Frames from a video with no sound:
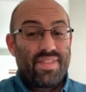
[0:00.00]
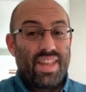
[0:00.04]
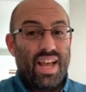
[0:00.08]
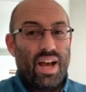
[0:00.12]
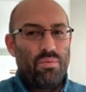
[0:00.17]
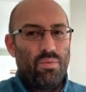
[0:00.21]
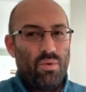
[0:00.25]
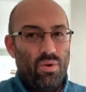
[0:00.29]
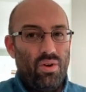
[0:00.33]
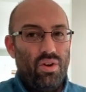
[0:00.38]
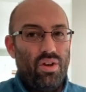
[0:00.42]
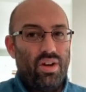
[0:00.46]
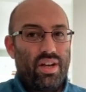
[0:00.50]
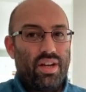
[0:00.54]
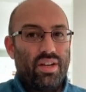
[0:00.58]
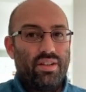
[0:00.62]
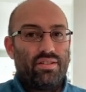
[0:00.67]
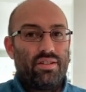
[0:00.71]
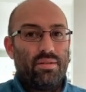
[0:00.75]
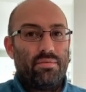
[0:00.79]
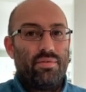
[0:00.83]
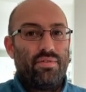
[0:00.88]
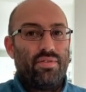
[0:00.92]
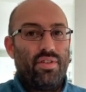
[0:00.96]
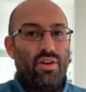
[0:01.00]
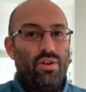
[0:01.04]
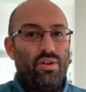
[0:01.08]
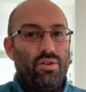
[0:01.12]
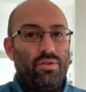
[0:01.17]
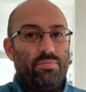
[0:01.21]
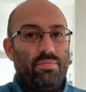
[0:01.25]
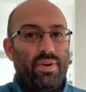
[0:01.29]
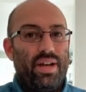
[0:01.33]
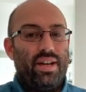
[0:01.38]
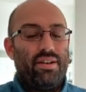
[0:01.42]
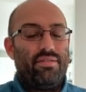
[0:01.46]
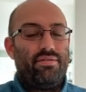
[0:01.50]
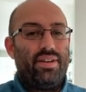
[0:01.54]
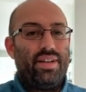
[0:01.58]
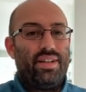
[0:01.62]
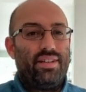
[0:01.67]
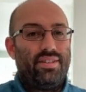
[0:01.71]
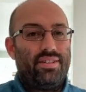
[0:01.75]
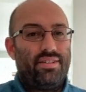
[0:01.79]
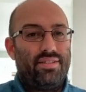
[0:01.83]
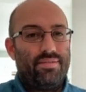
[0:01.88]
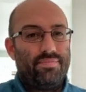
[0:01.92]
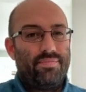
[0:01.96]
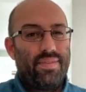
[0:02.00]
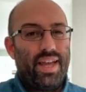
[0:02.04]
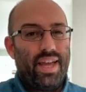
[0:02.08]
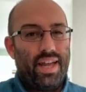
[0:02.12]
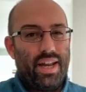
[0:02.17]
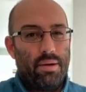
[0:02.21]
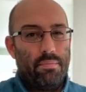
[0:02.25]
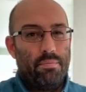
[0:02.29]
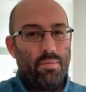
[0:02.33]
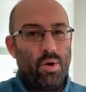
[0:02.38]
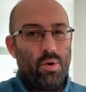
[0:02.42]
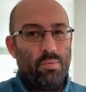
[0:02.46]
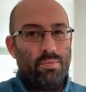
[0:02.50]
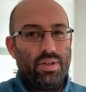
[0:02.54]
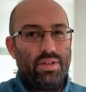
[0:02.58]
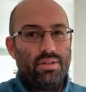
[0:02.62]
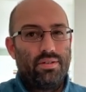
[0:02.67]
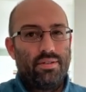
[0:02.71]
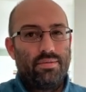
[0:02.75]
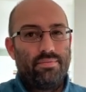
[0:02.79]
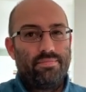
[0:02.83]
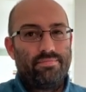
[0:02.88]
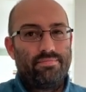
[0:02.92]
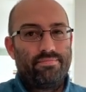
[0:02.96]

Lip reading: And we'll look at some of those benefits in a moment.